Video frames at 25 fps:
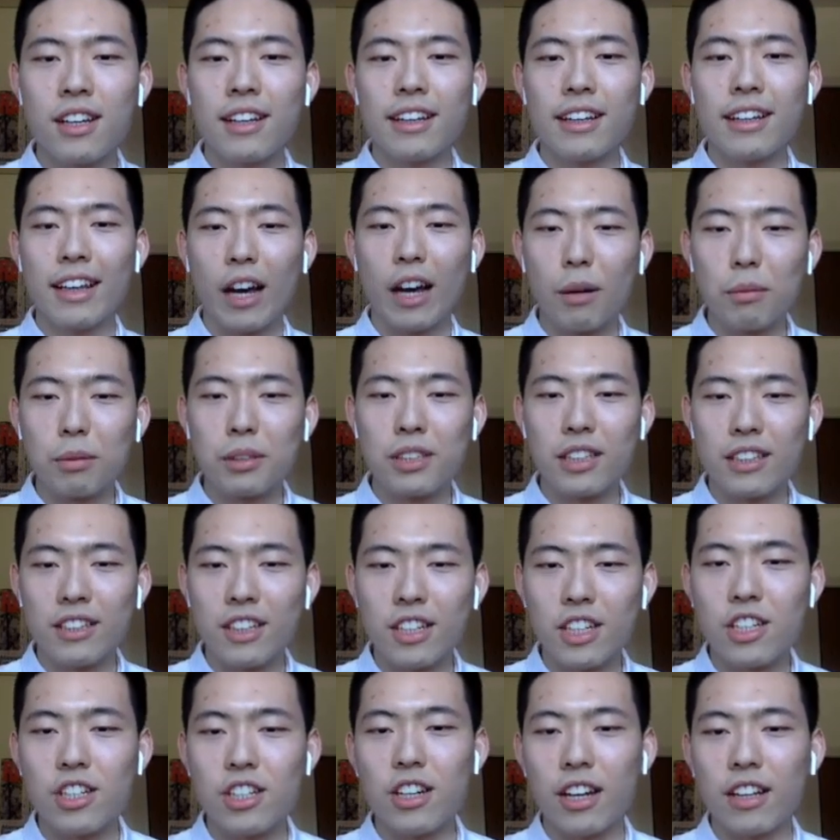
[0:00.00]
He helped
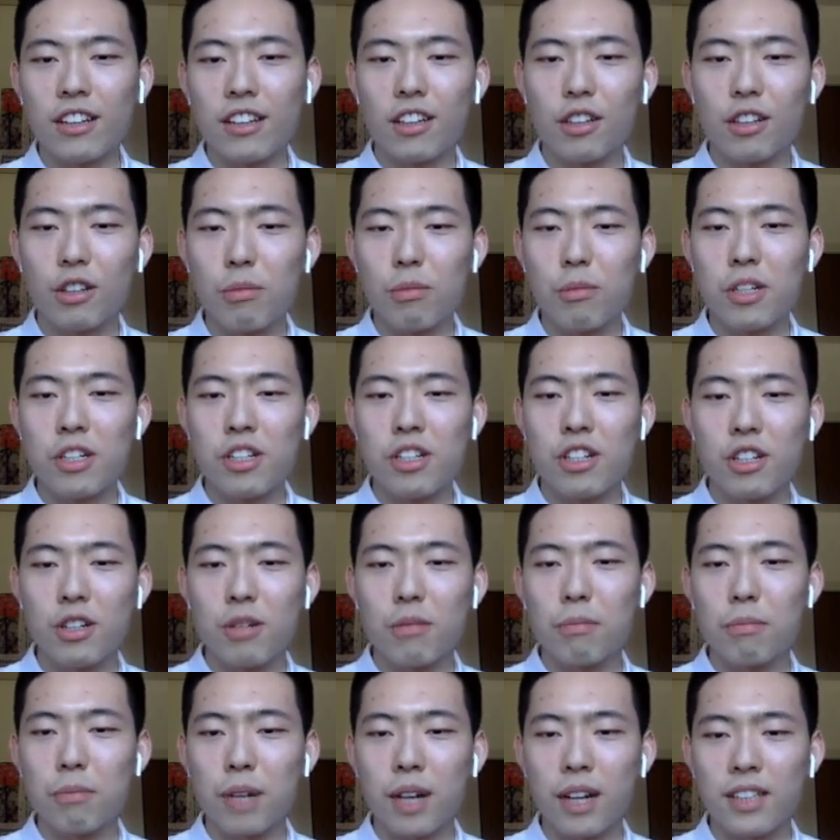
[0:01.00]
initiate the Human
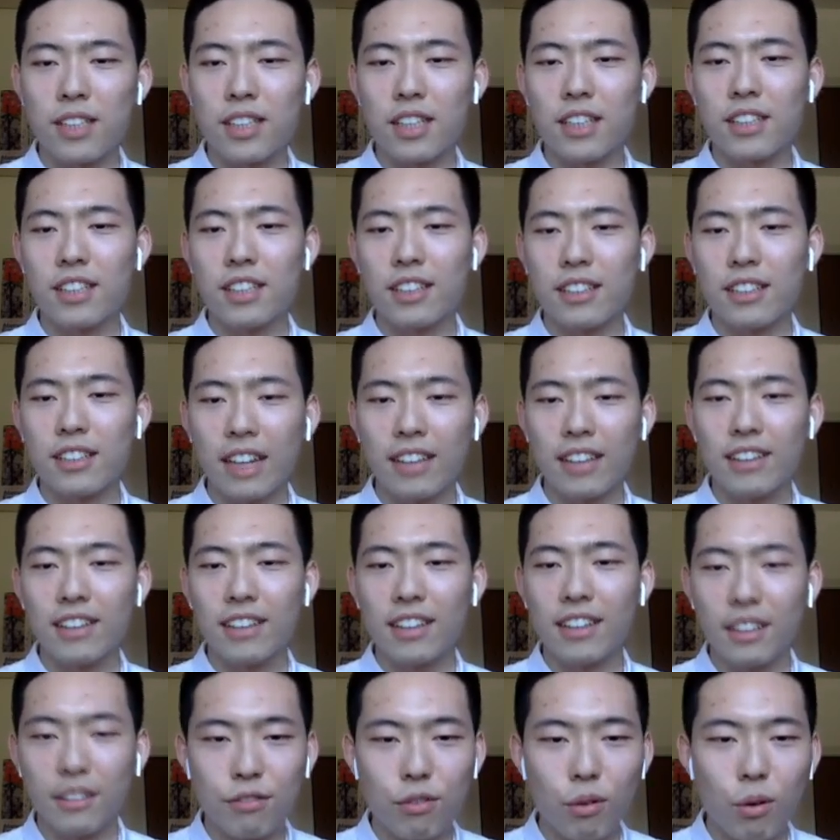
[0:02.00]
Genome Project in
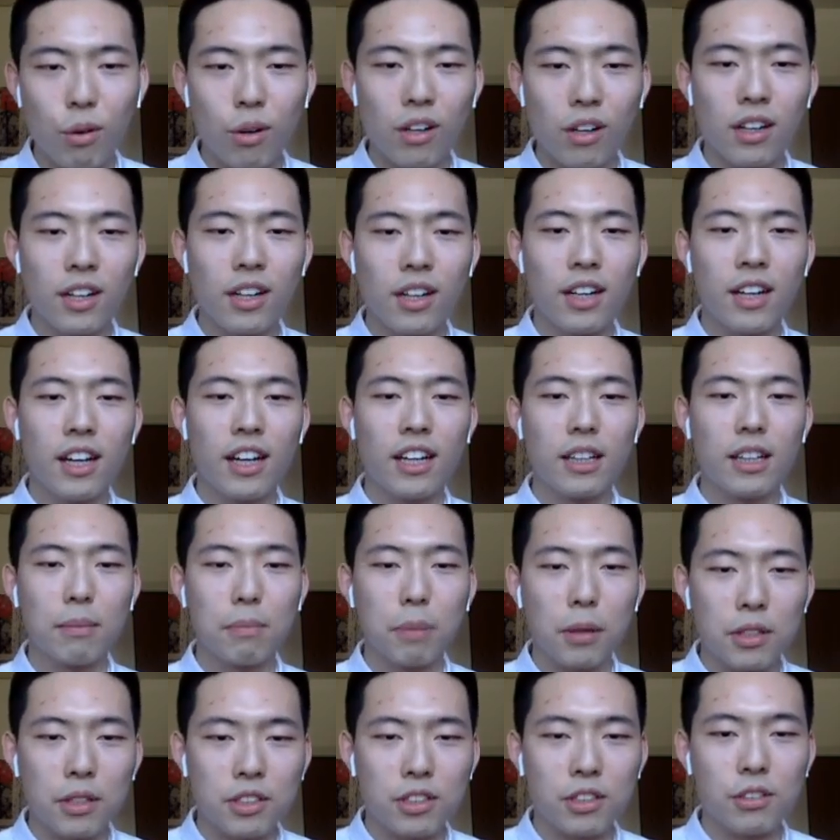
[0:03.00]
1984 and the
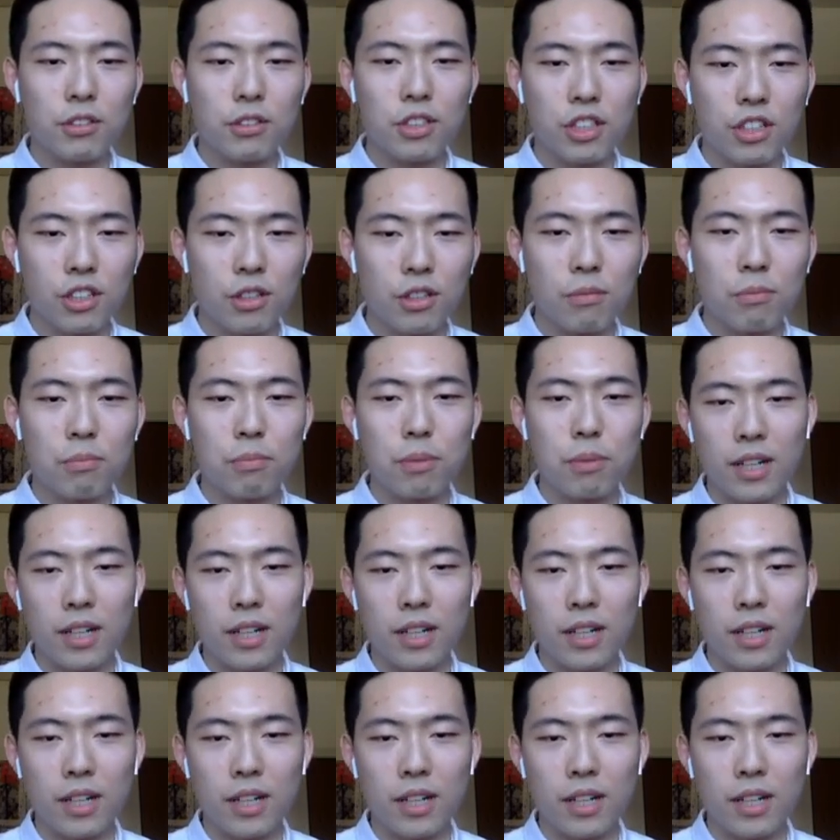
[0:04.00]
Personal Genome